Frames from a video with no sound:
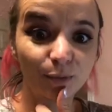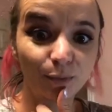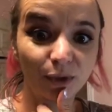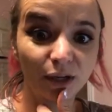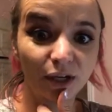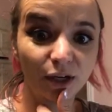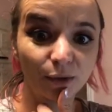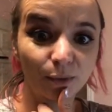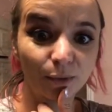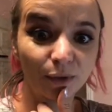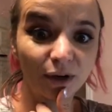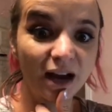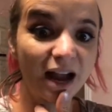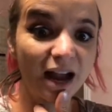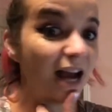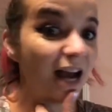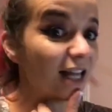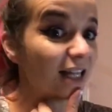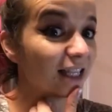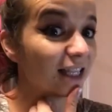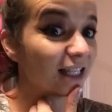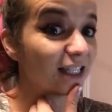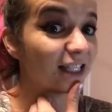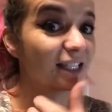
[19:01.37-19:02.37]
where we're at.
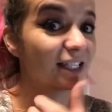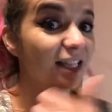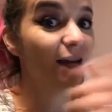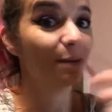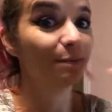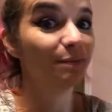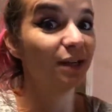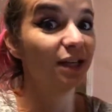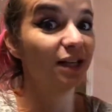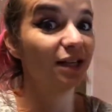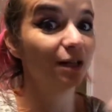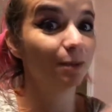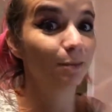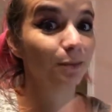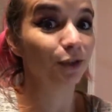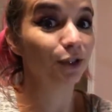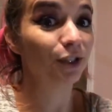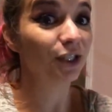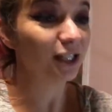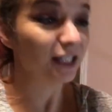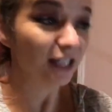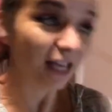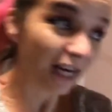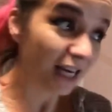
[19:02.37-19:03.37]
This is update number
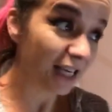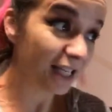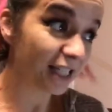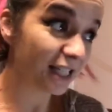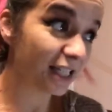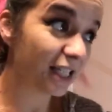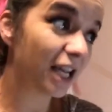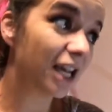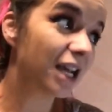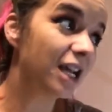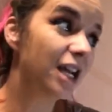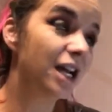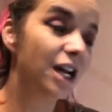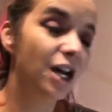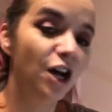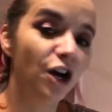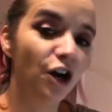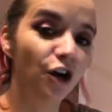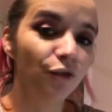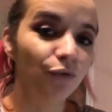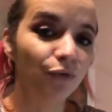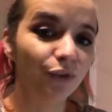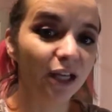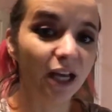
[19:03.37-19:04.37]
6.
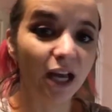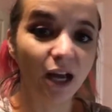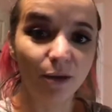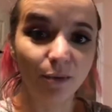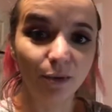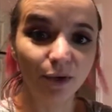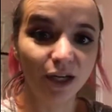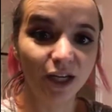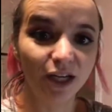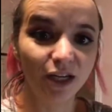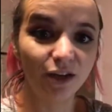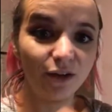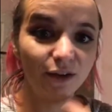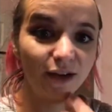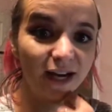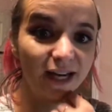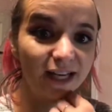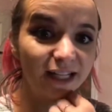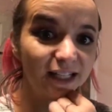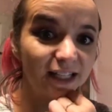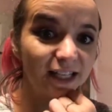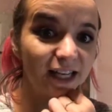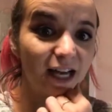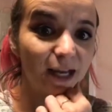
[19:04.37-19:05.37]
Hopefully I will get you guys
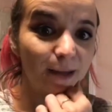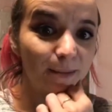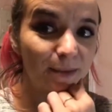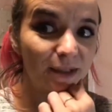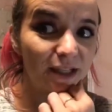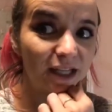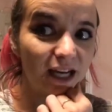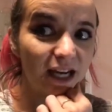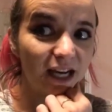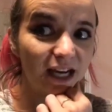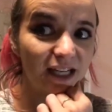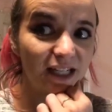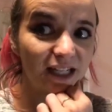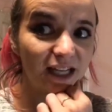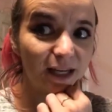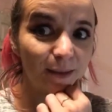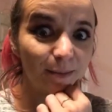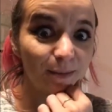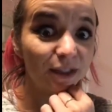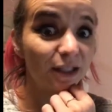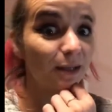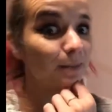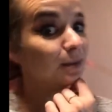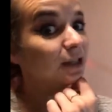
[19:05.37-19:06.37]
an update
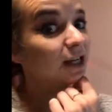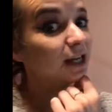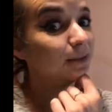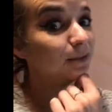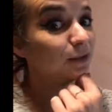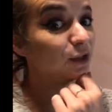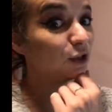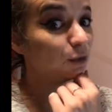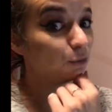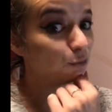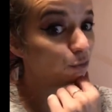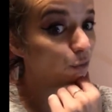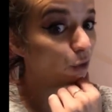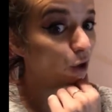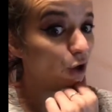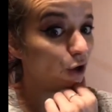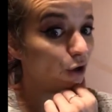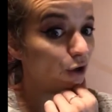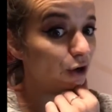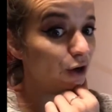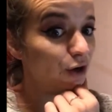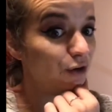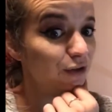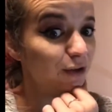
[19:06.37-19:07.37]
sometime
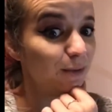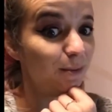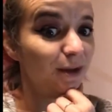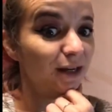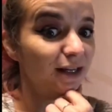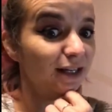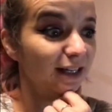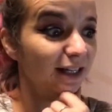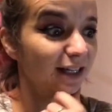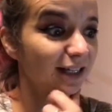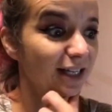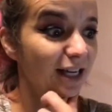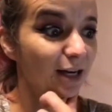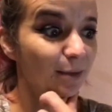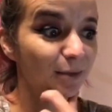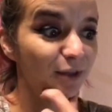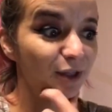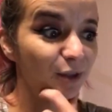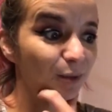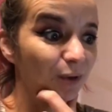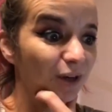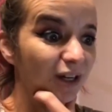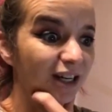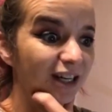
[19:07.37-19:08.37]
tomorrow, depending on how much
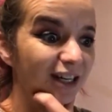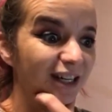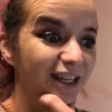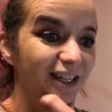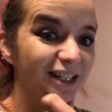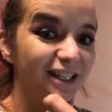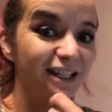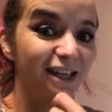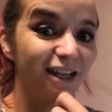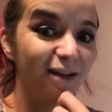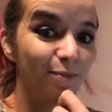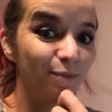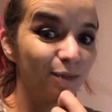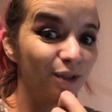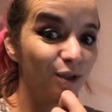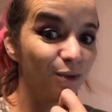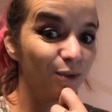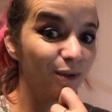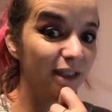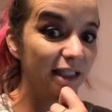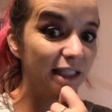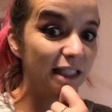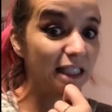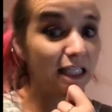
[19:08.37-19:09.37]
work I get done
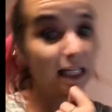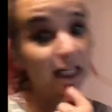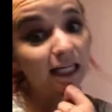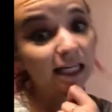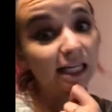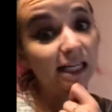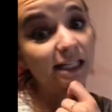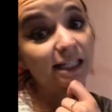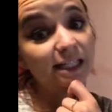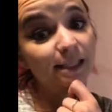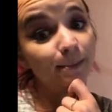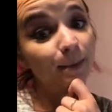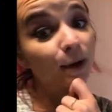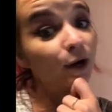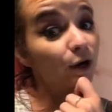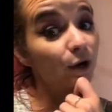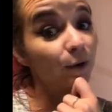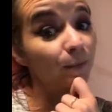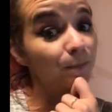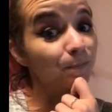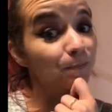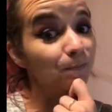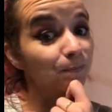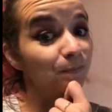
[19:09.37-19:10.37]
between today and tomorrow.
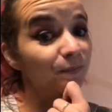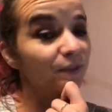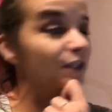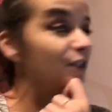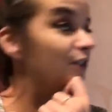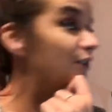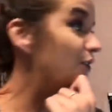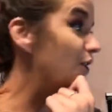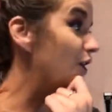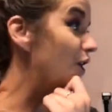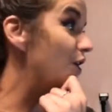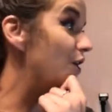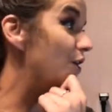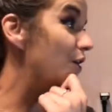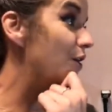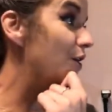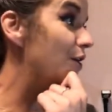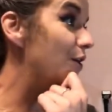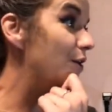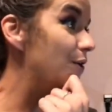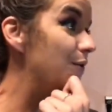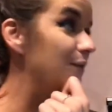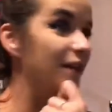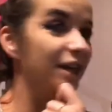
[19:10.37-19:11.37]

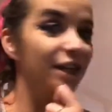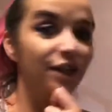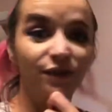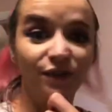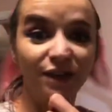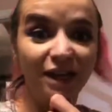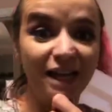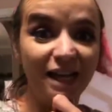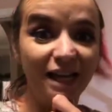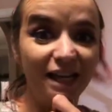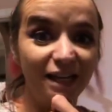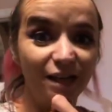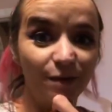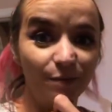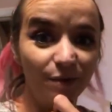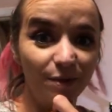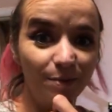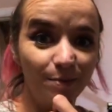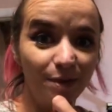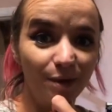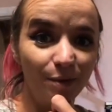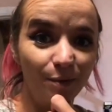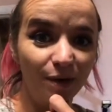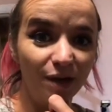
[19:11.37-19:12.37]
So thanks for hanging in with
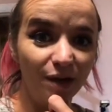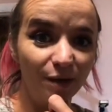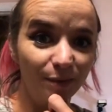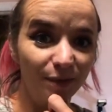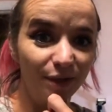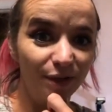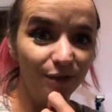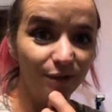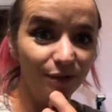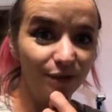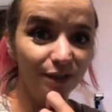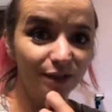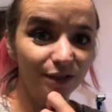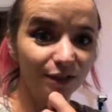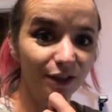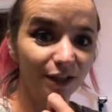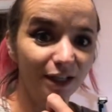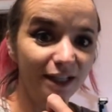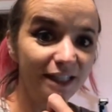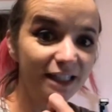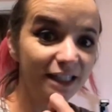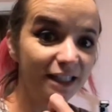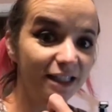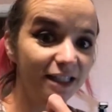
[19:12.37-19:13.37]
me while we do this
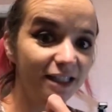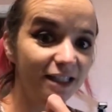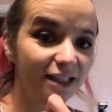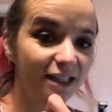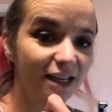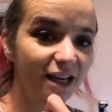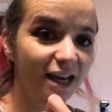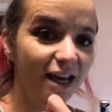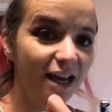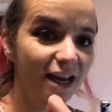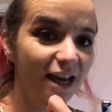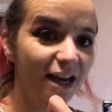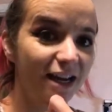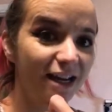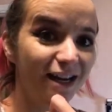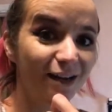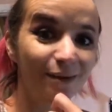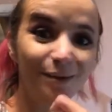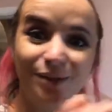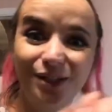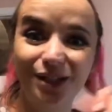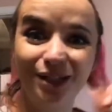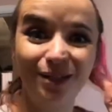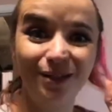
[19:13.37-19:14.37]
craziness, and I will
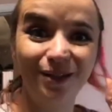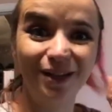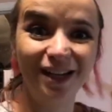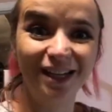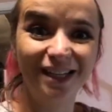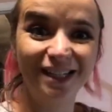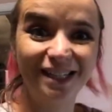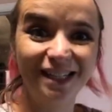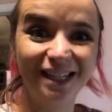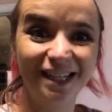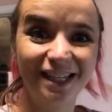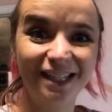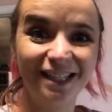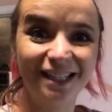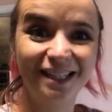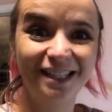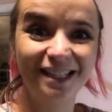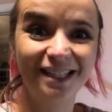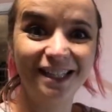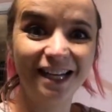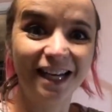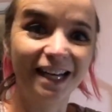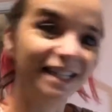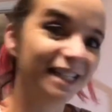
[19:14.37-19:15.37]
see you guys in
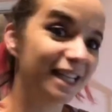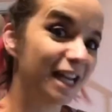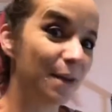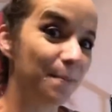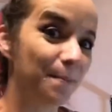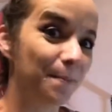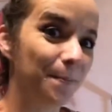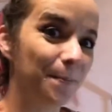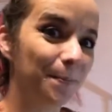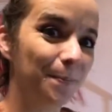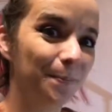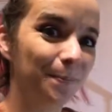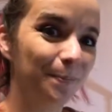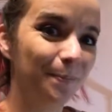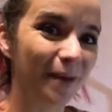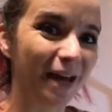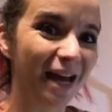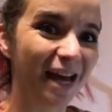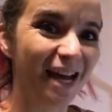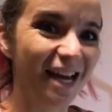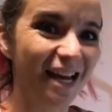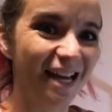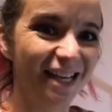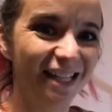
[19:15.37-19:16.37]
next time.
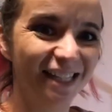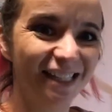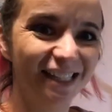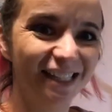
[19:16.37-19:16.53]
Bye.